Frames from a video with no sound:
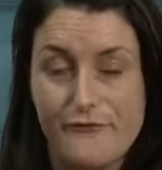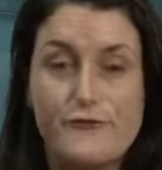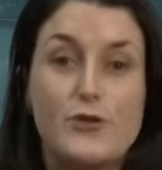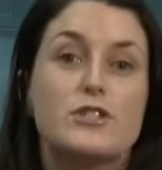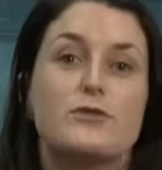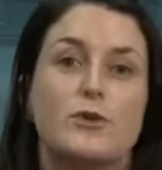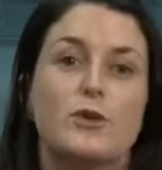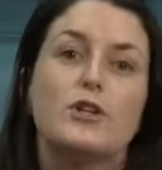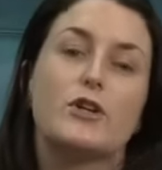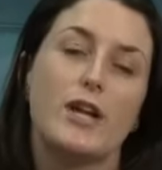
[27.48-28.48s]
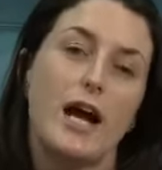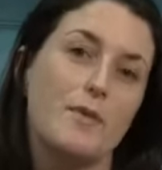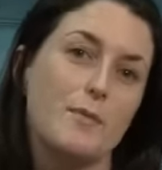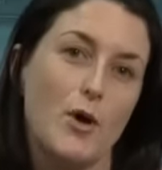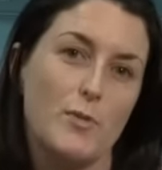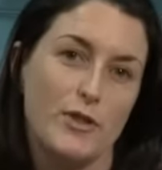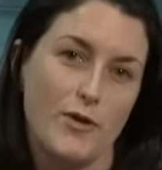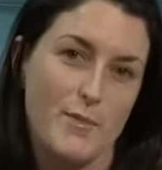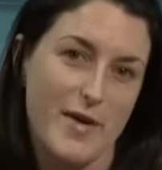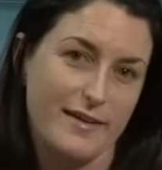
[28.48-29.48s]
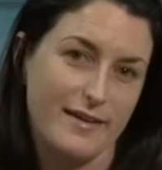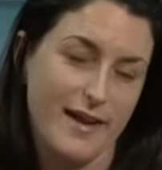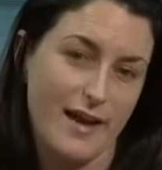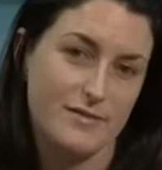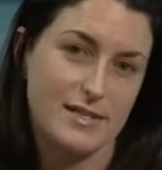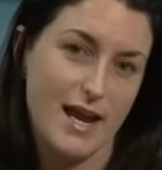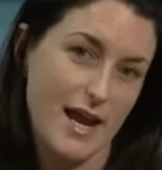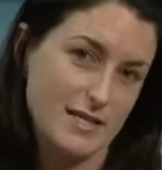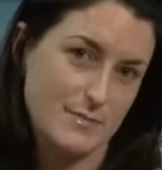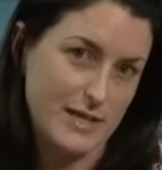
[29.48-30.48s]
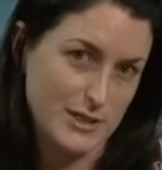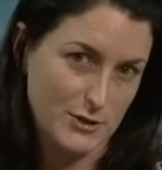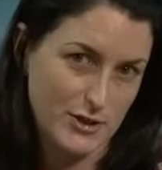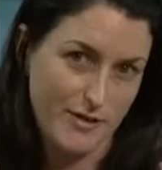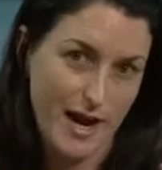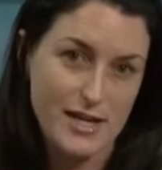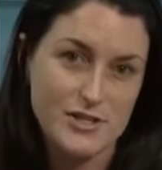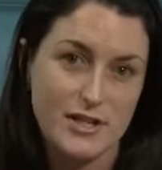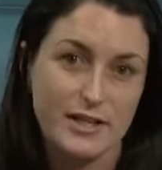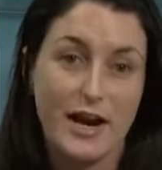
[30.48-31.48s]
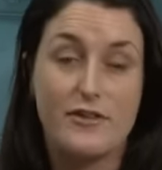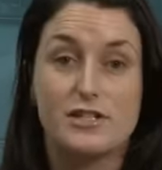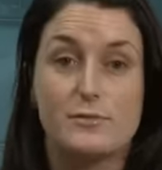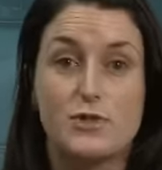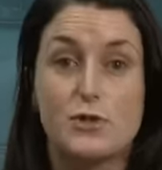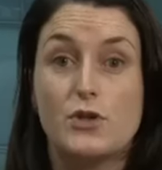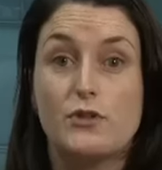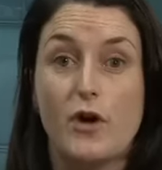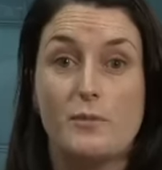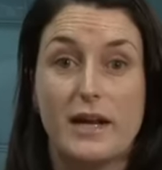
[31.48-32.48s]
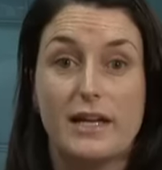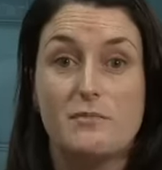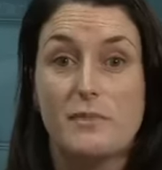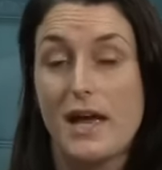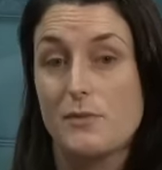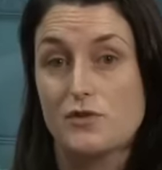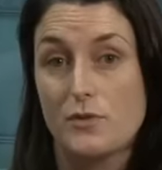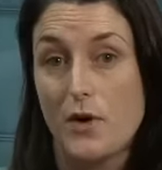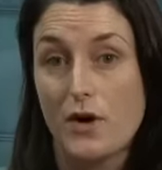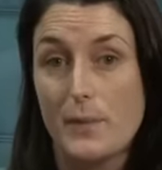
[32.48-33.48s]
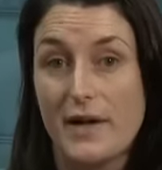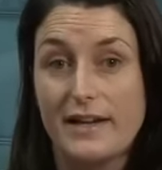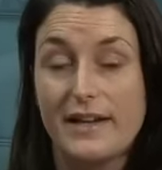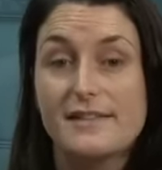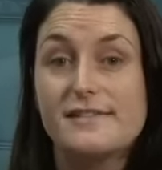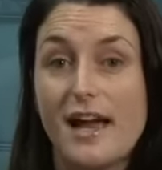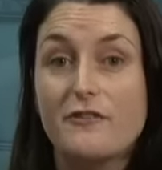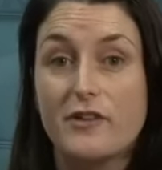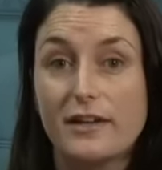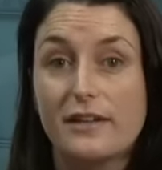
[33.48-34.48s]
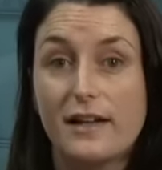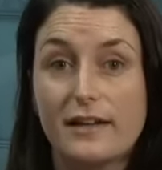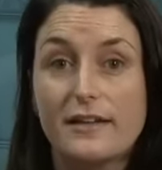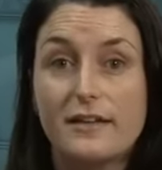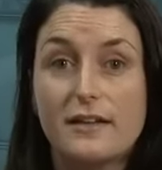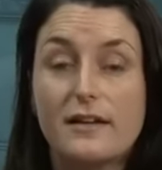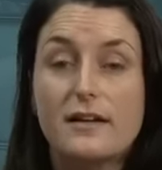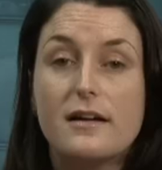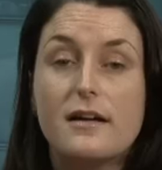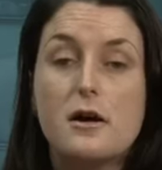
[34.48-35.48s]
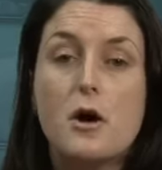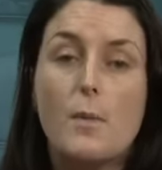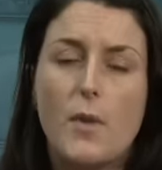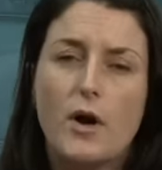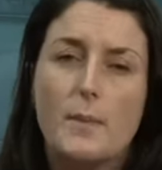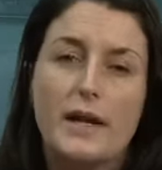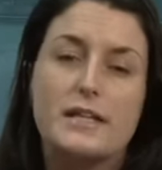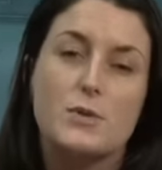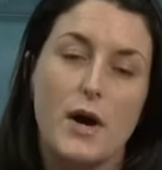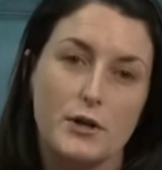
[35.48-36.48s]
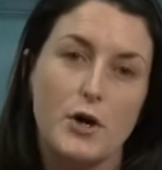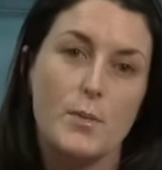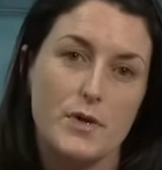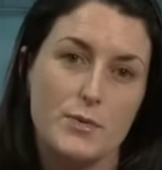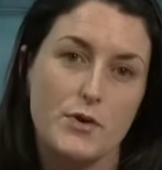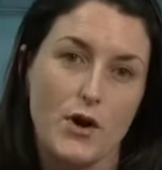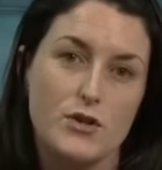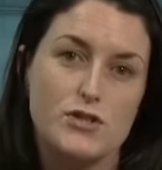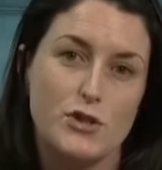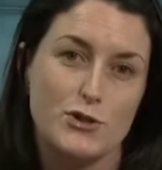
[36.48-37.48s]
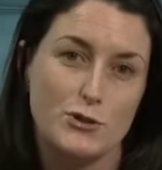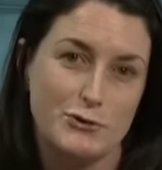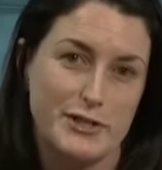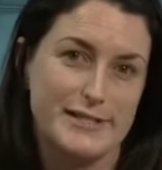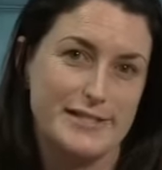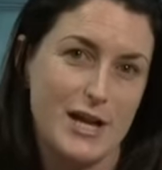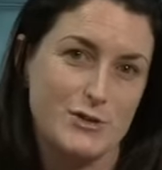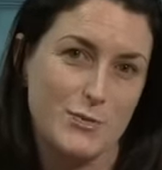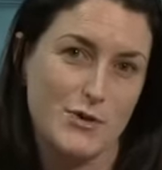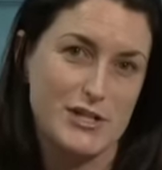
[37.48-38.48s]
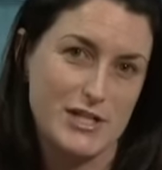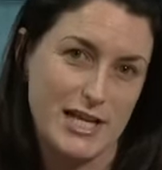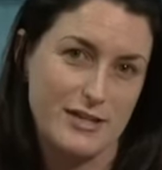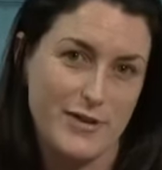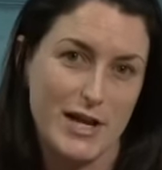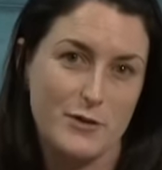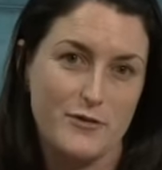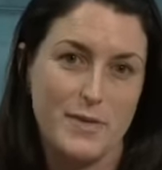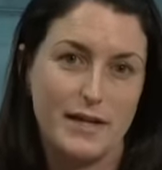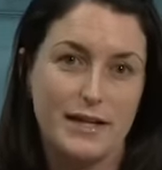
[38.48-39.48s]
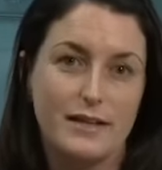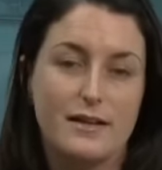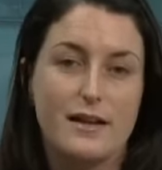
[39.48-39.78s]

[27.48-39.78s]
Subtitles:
First of all, you could help them open their own bank account and, depending on their age, encourage them to earn their own money, perhaps through pocket money, and save regularly. Pocket money is quite a common approach, so children can start to appreciate the value of money.